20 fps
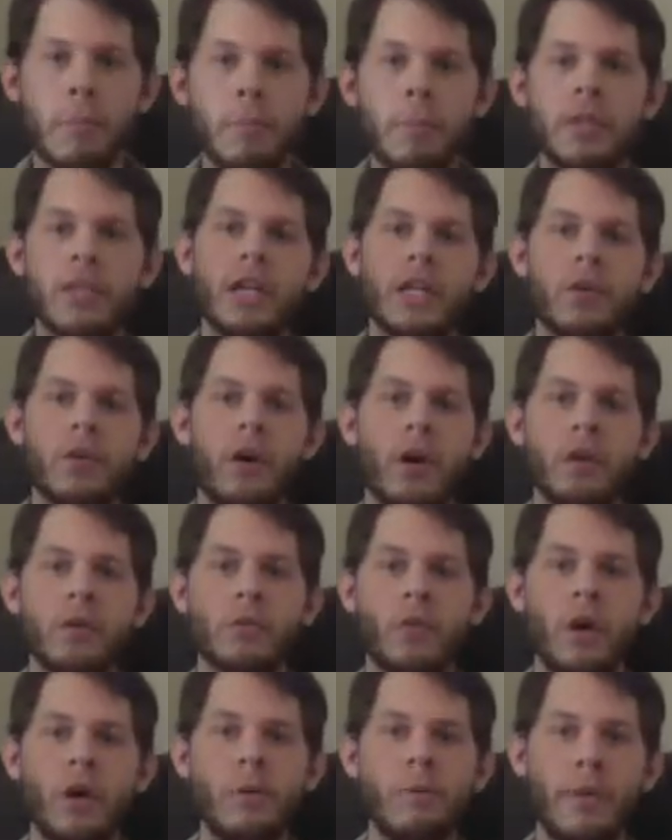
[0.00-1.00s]
But they
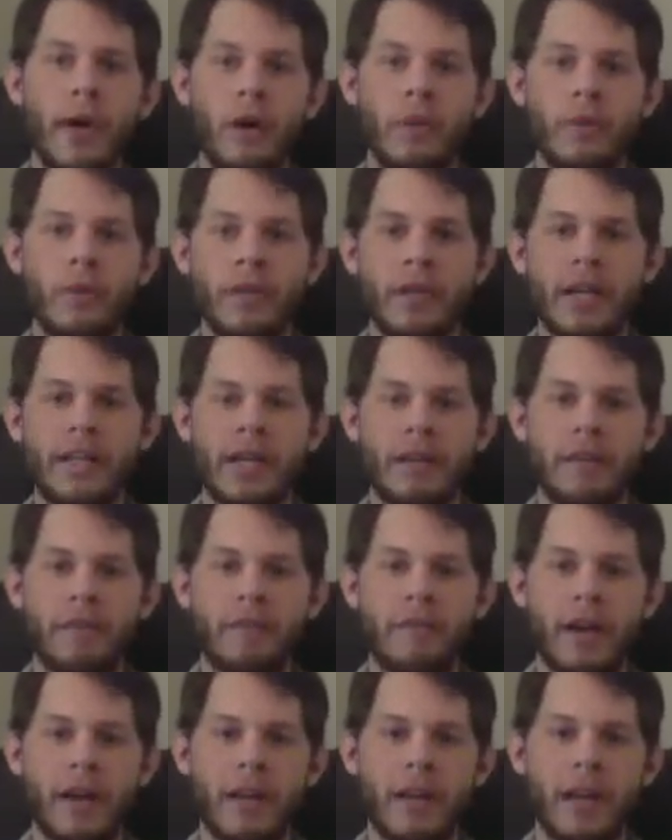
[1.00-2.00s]
cross one mountain and they
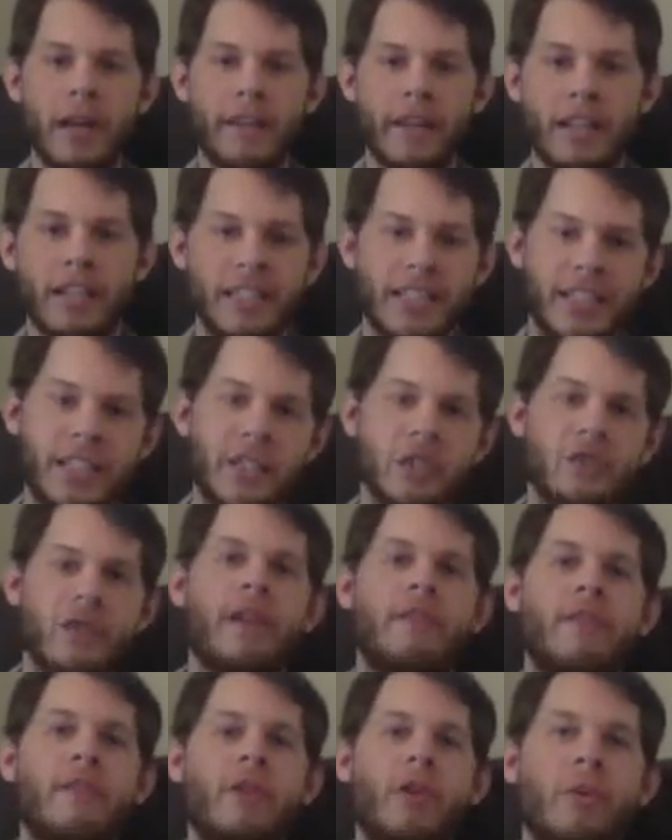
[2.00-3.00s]
see the
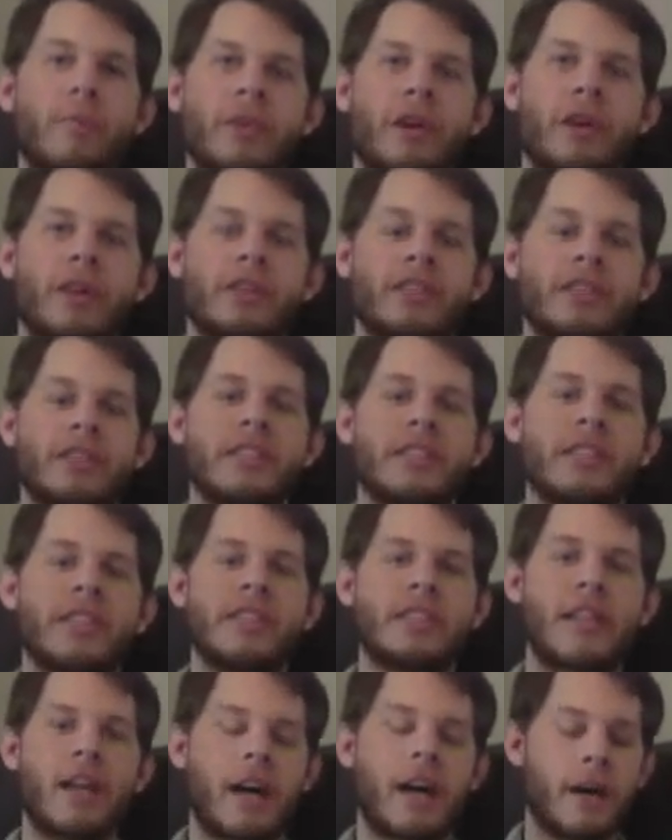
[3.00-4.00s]
Traveler up there sitting in the
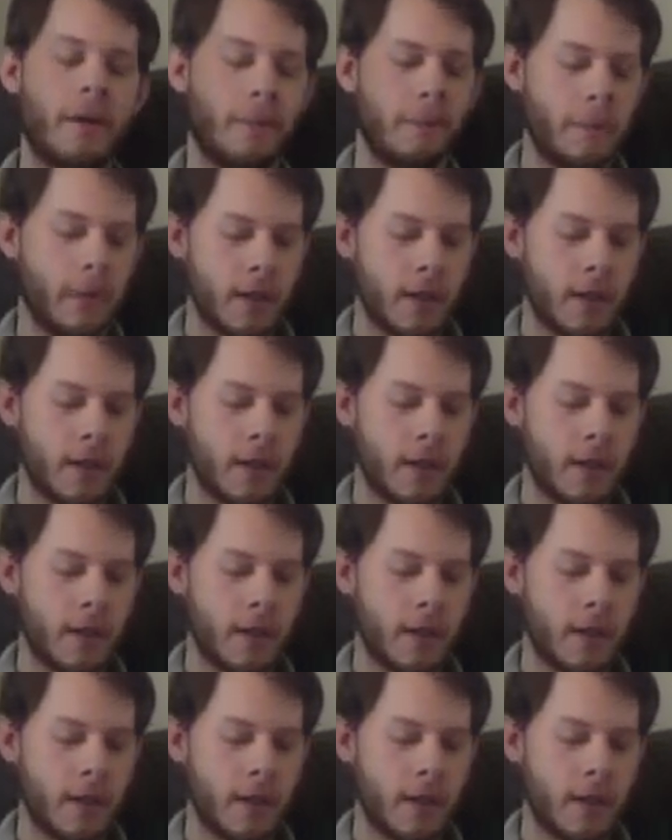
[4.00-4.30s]
sky.